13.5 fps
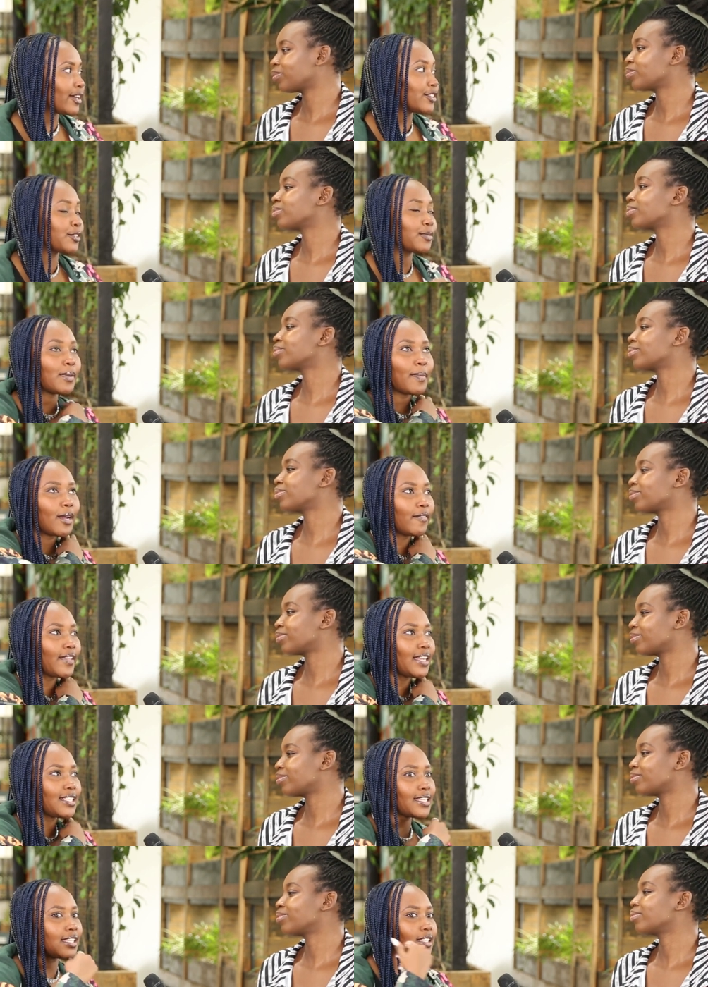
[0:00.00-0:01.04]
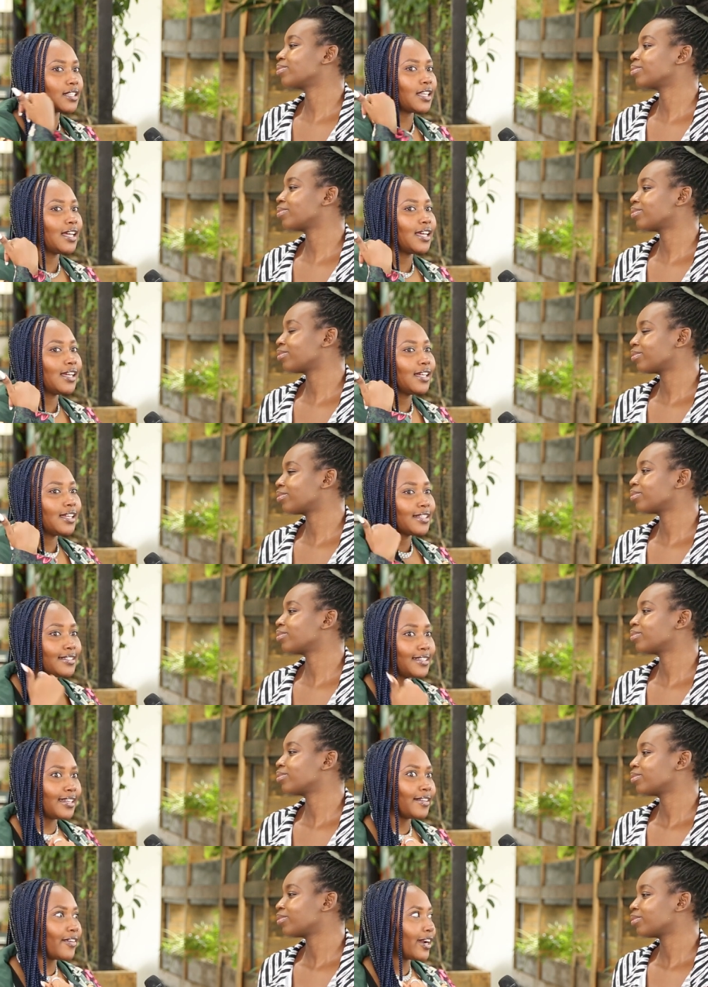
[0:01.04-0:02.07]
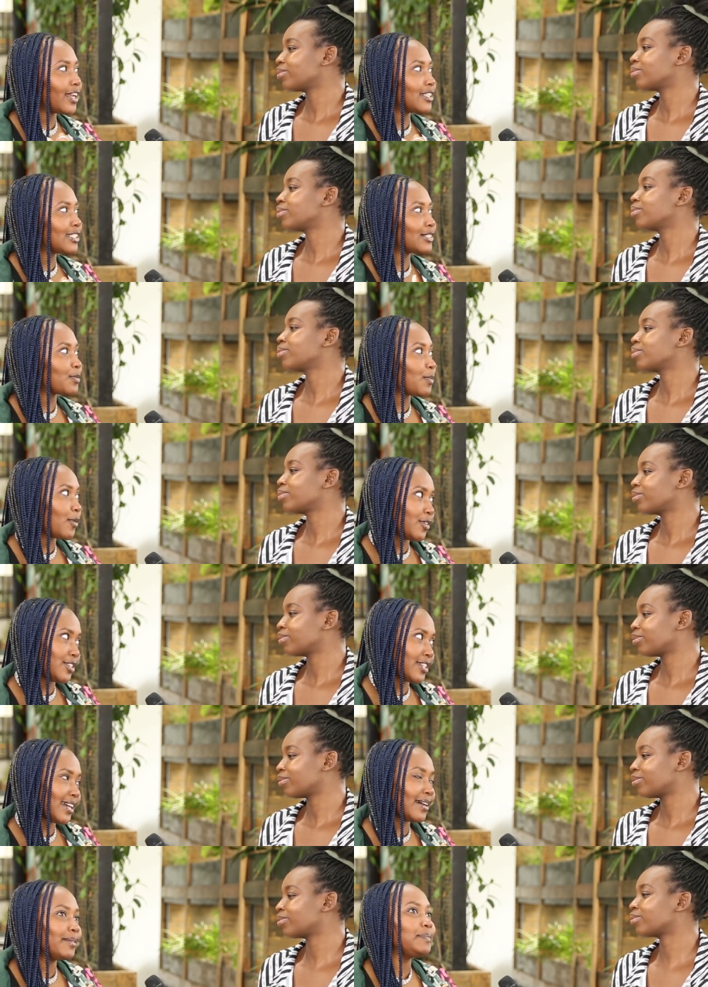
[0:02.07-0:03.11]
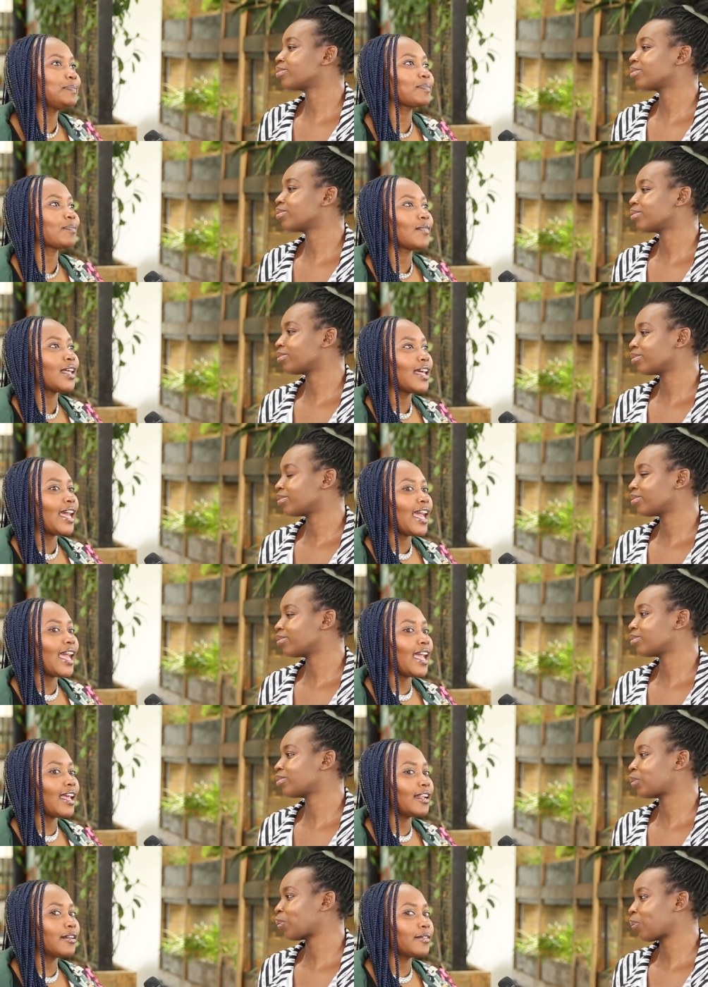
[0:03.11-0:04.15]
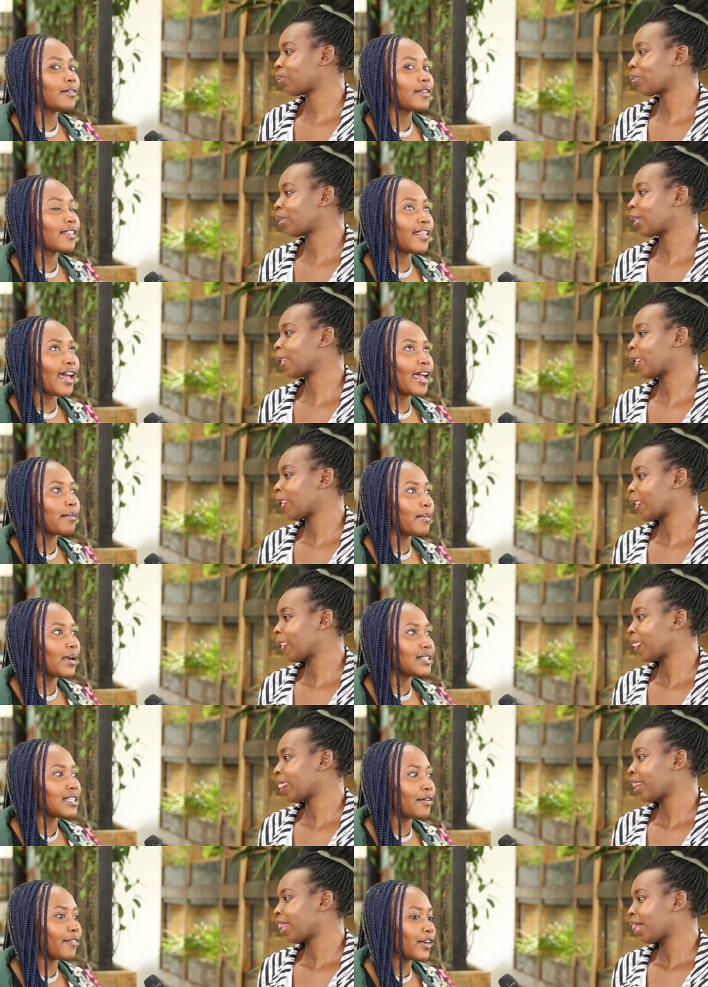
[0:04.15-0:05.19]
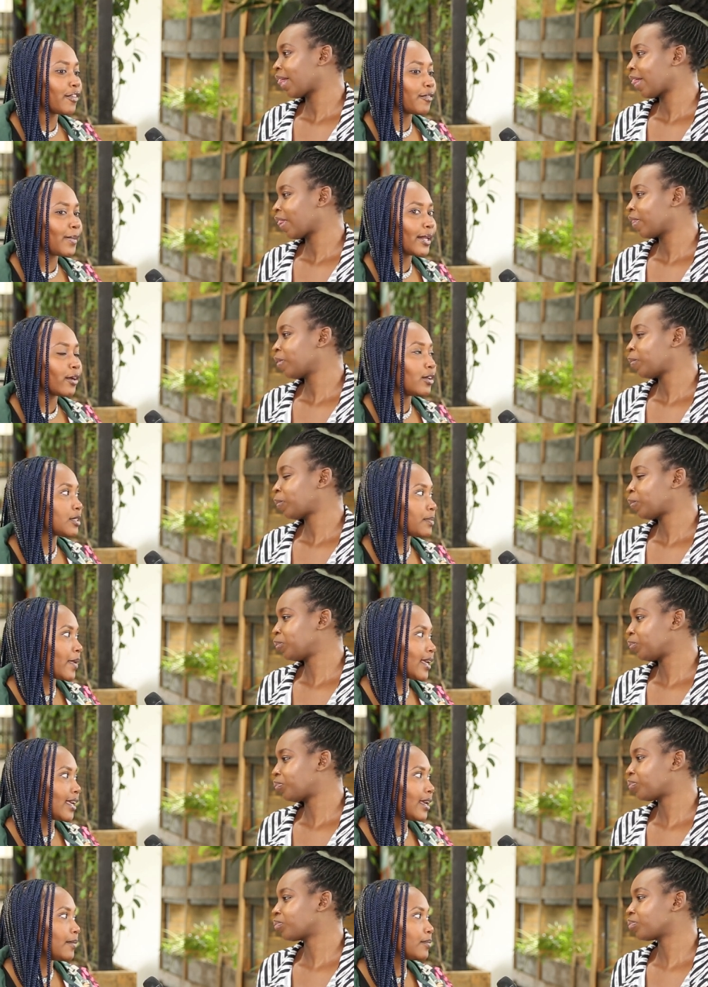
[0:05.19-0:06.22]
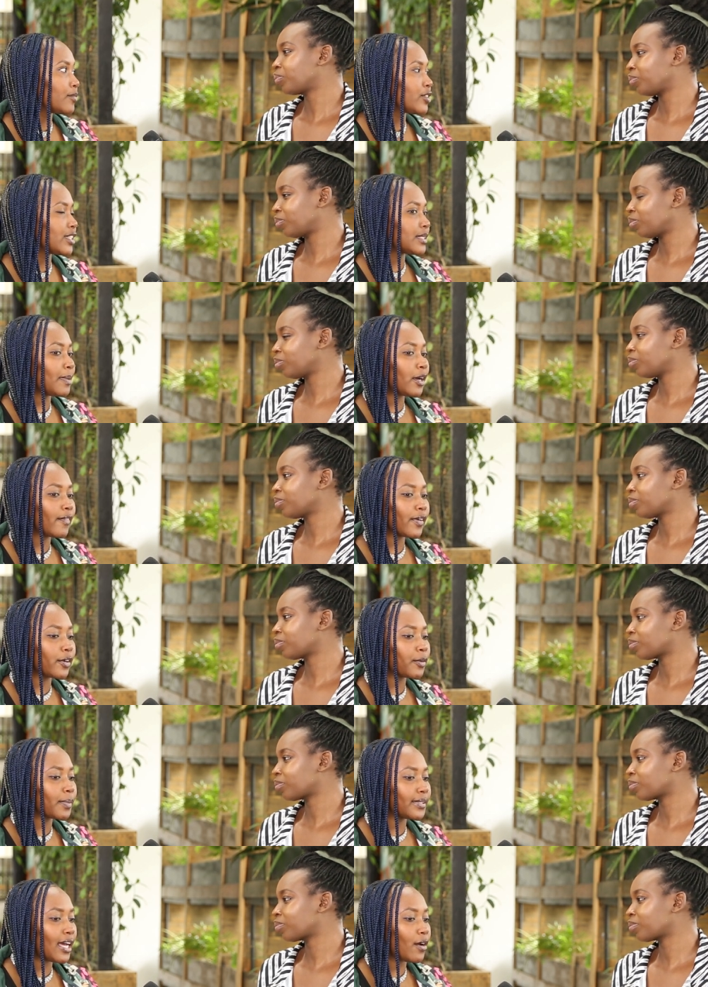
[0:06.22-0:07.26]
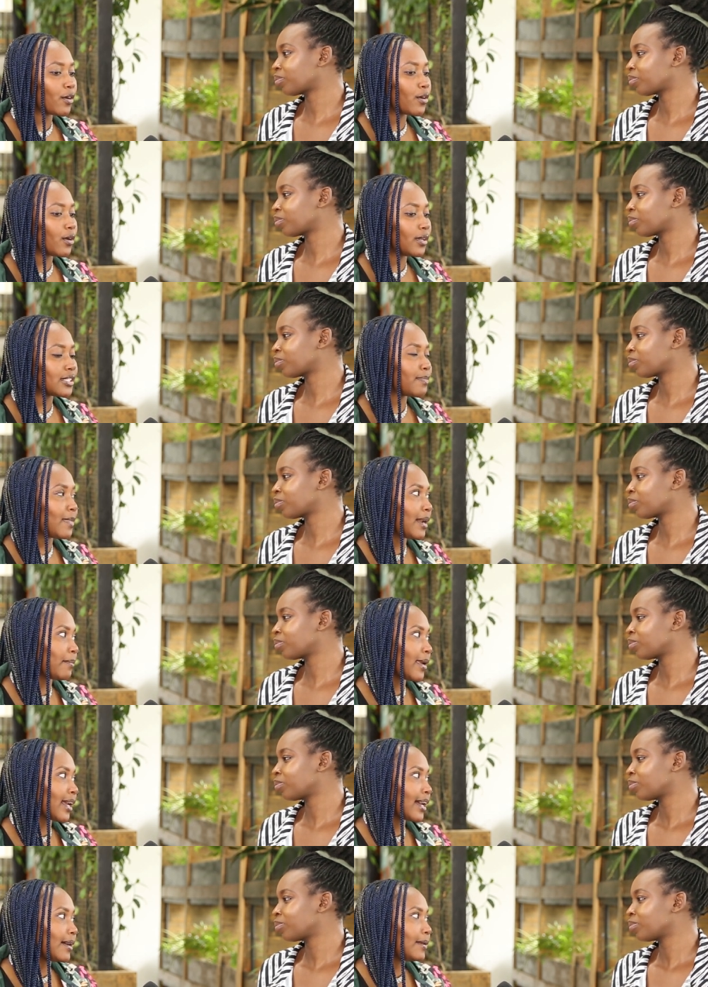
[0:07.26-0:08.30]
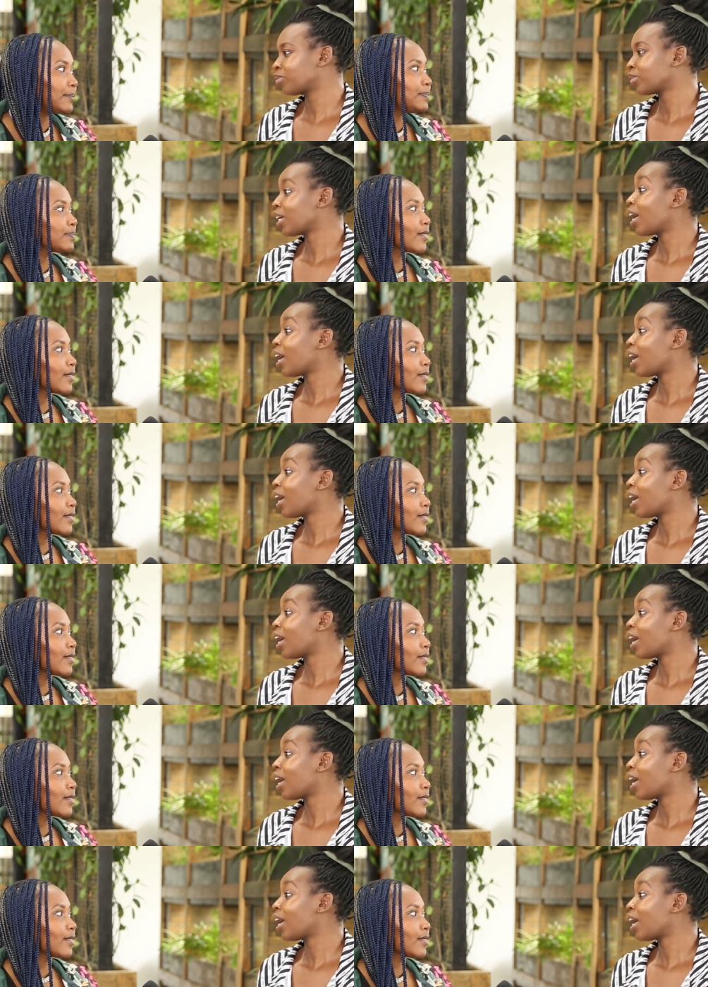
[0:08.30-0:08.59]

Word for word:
Speaker 1: I used to be part of that in Deliverance Umoja. And there I met a friend of mine called Becky. She's part of a group now called Banbeka